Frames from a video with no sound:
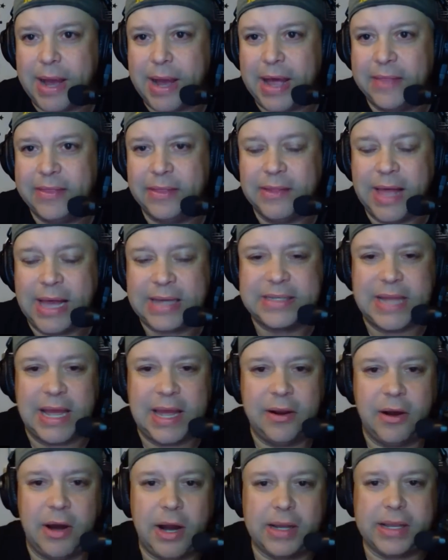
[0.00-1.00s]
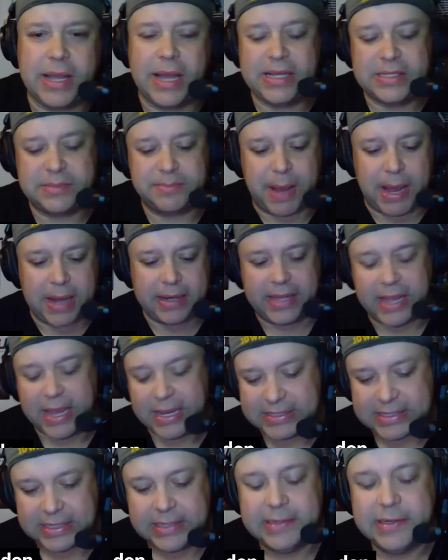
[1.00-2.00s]
on the Locked On Hawkeyes
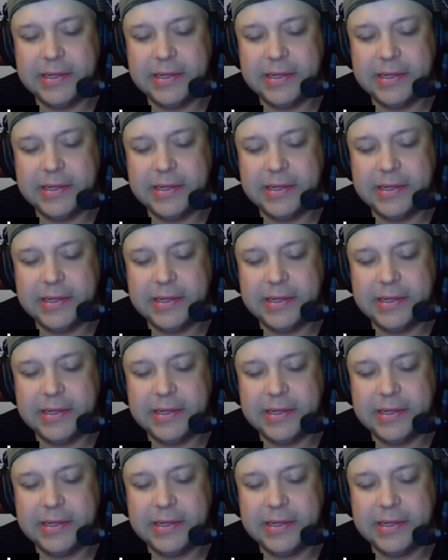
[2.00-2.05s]
podcast.